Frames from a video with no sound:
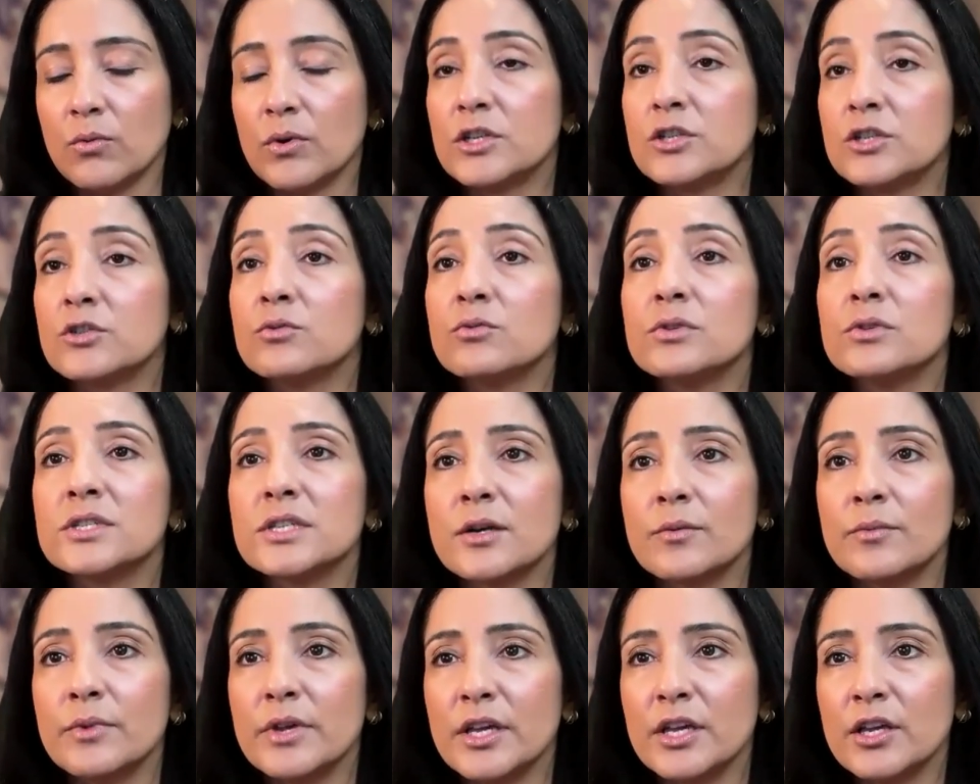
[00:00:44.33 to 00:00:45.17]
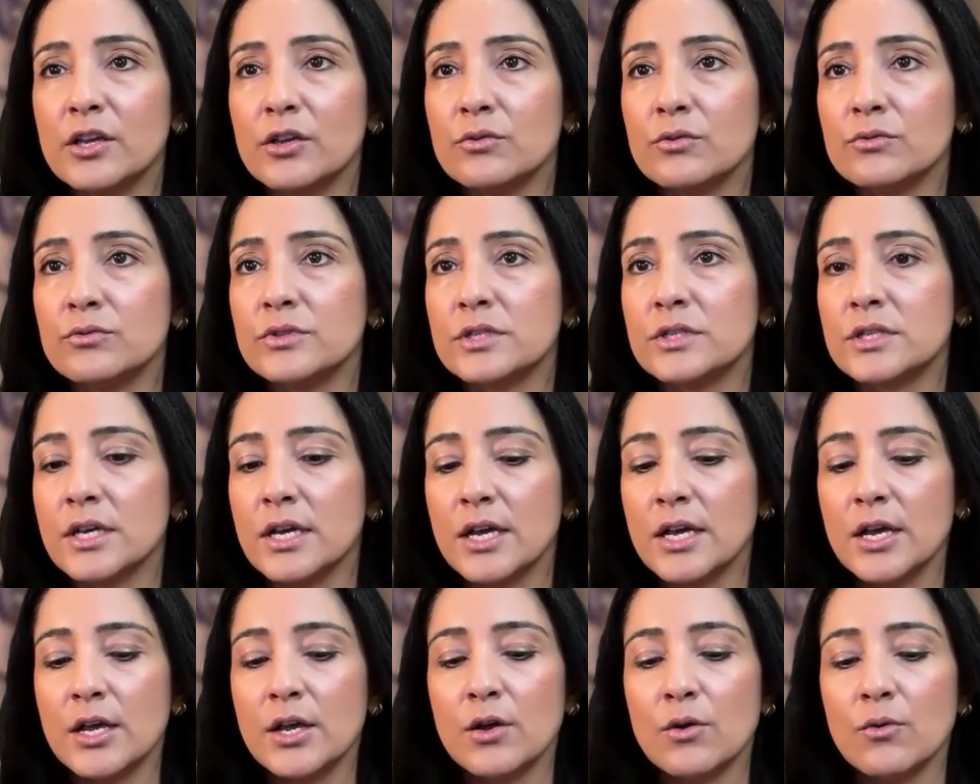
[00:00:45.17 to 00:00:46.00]
what tools are being used,
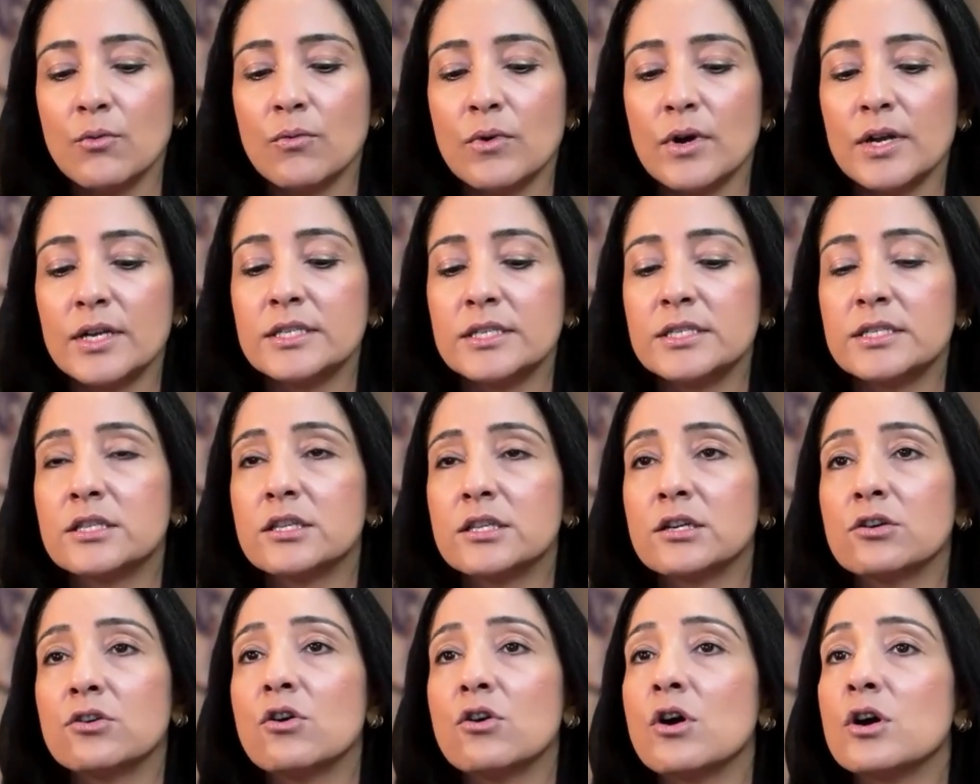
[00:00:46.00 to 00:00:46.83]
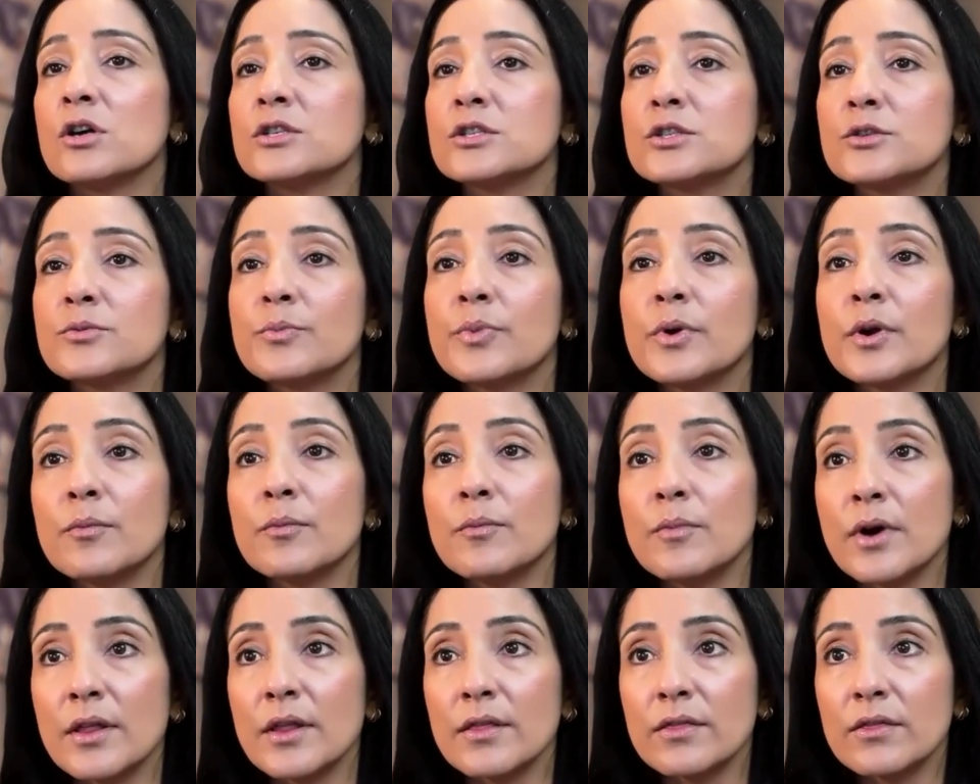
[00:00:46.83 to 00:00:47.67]
what is the cost per
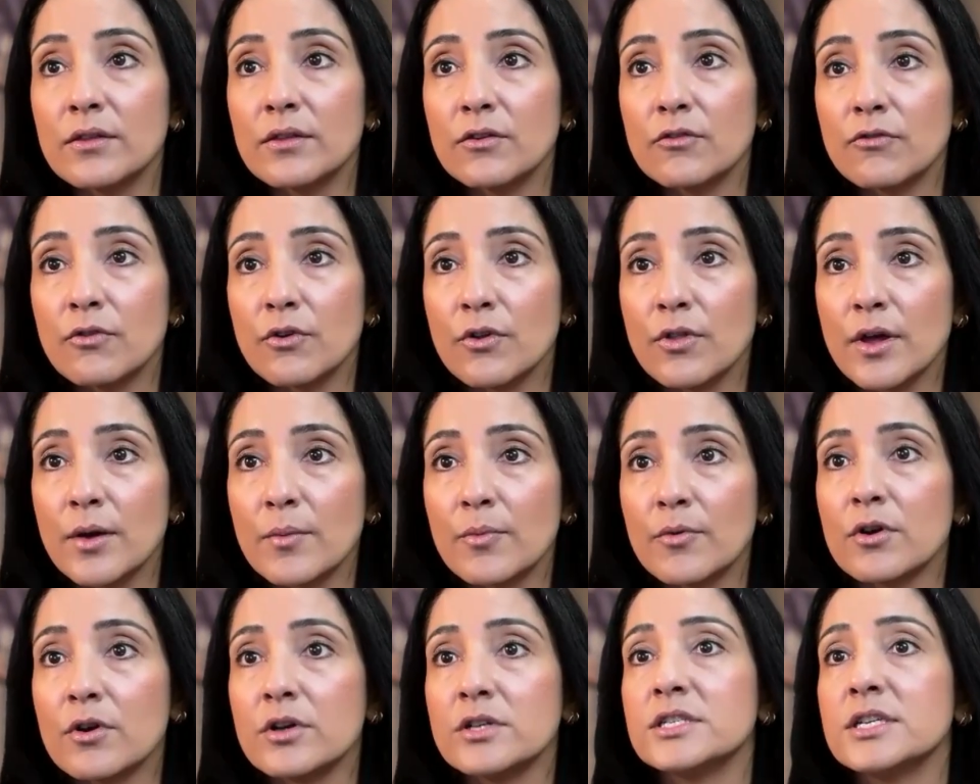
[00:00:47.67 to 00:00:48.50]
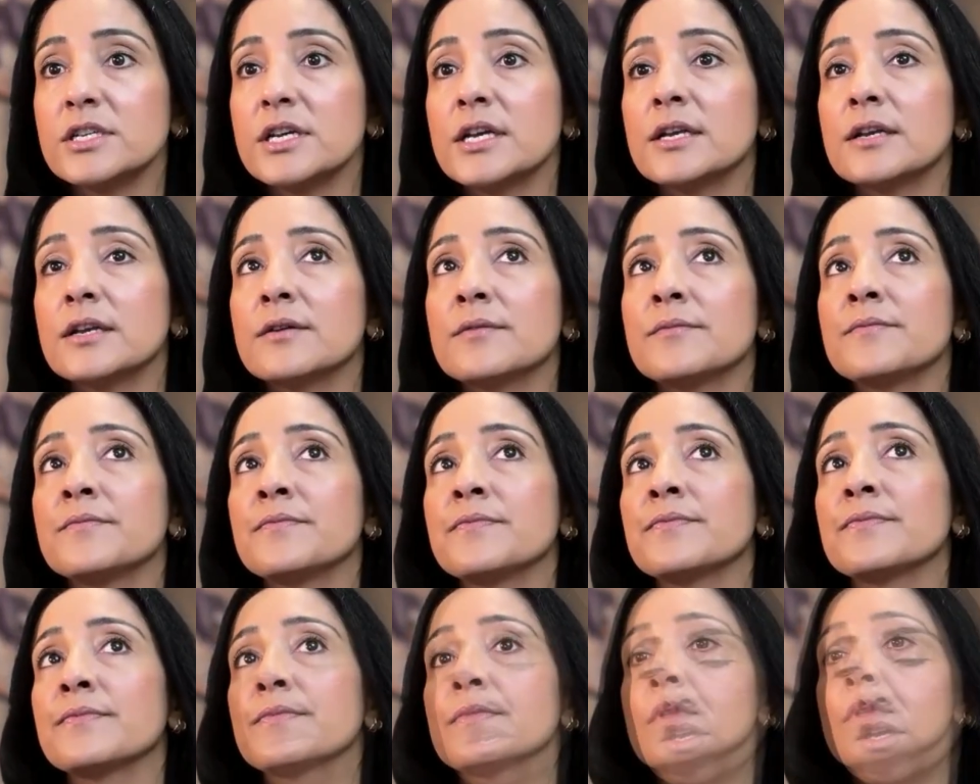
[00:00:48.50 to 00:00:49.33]
month for that project,
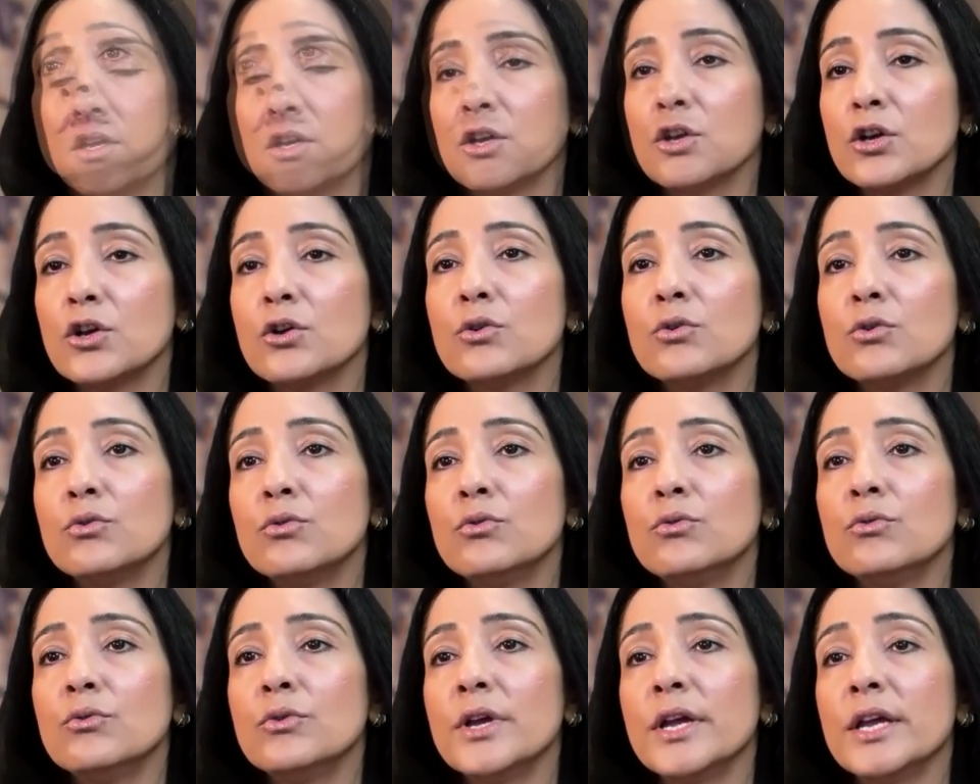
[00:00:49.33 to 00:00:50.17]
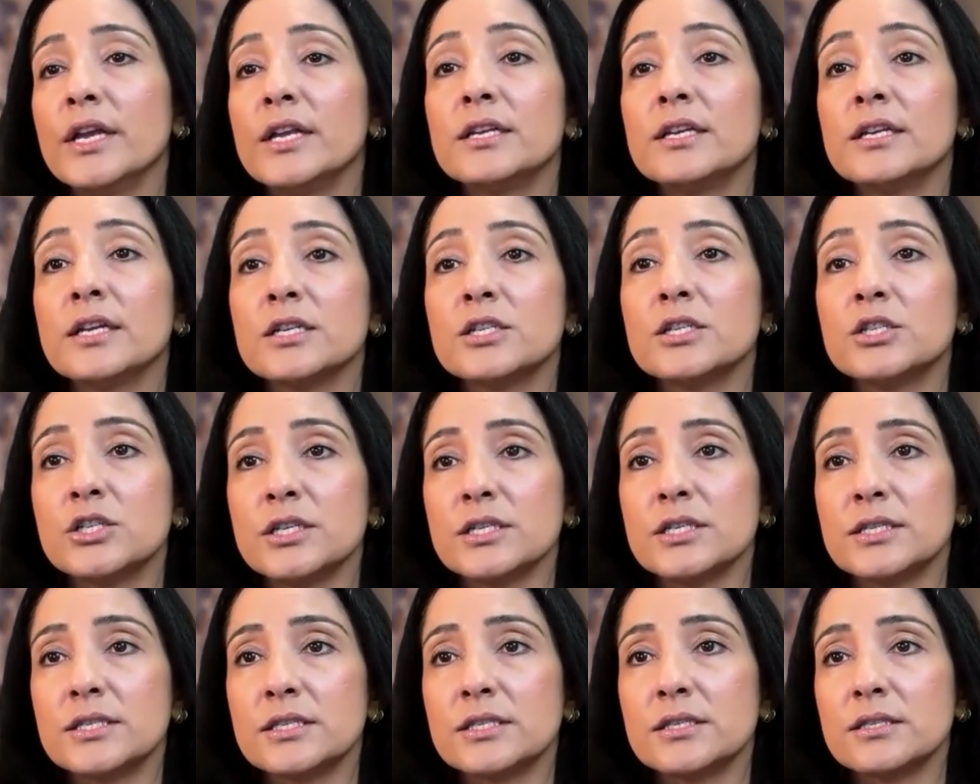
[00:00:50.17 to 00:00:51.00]
who it
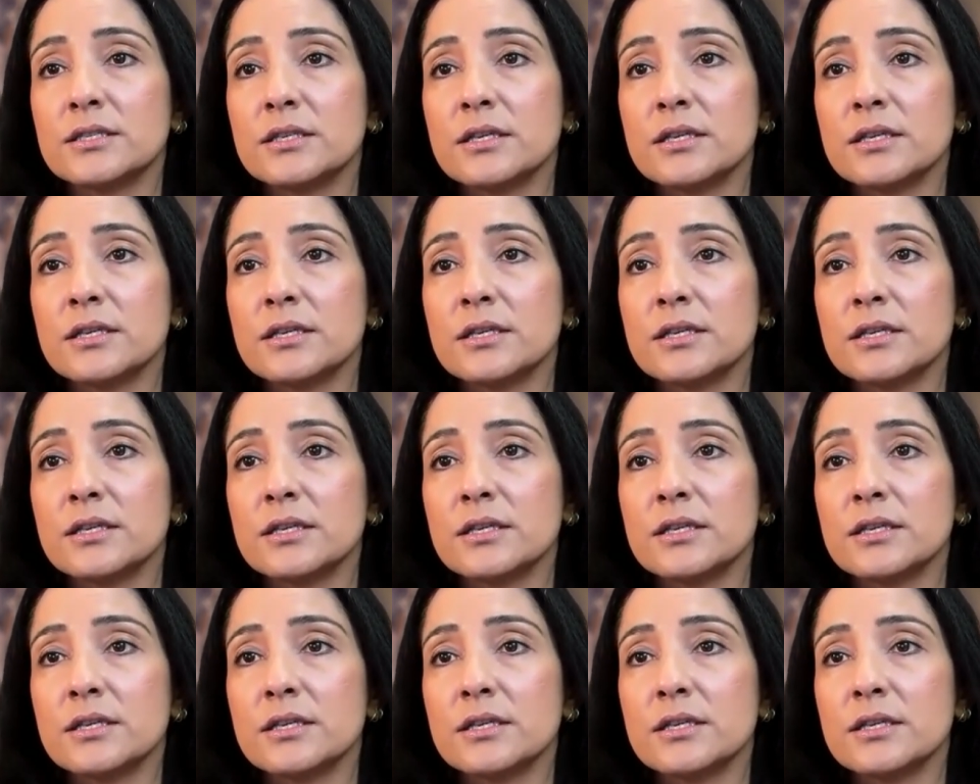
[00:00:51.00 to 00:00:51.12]
touches,